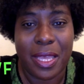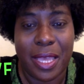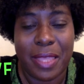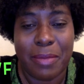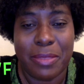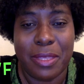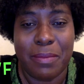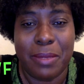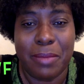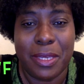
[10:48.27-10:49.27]
And that
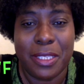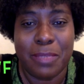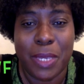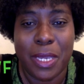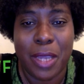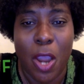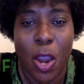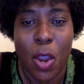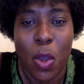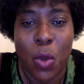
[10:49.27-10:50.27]
simply means
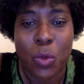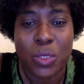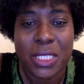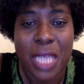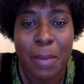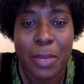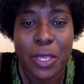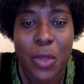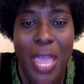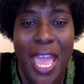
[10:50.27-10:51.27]

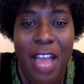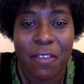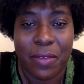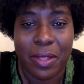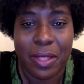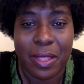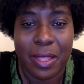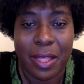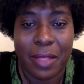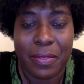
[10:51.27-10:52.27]
PROWF.
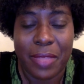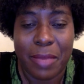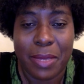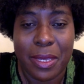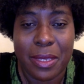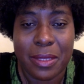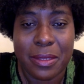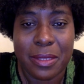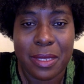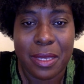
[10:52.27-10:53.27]
That
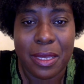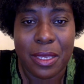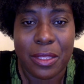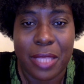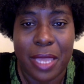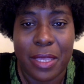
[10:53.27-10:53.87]
means that